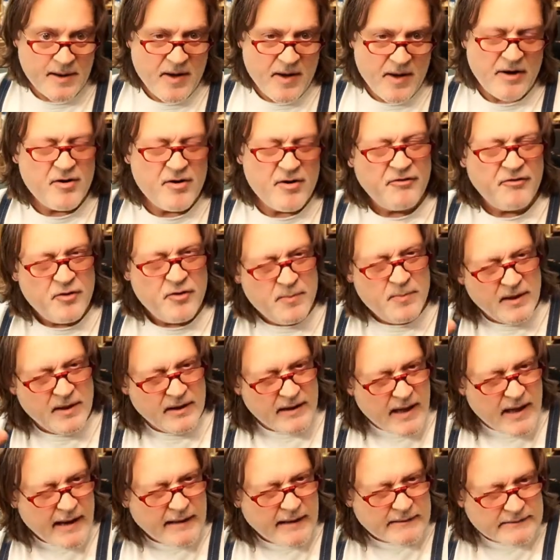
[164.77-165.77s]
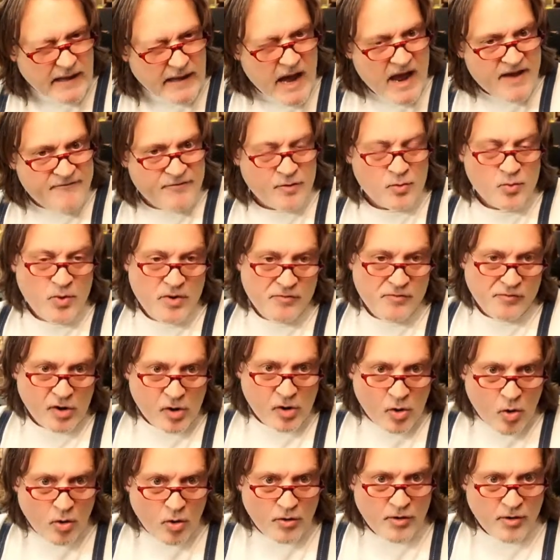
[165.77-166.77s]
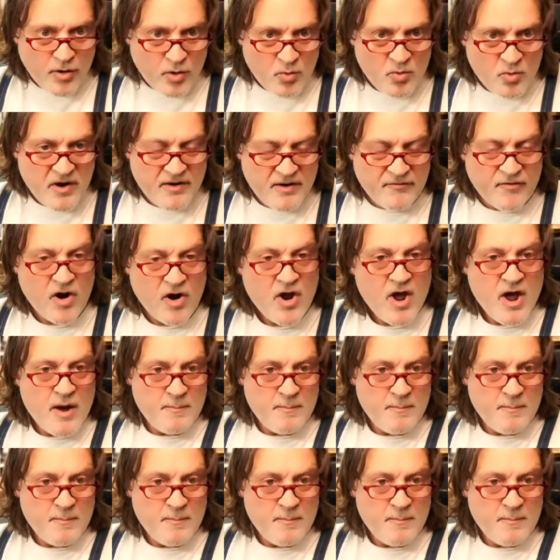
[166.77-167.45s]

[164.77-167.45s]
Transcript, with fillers: I don't know if it'd be like live or we recorded or whatever,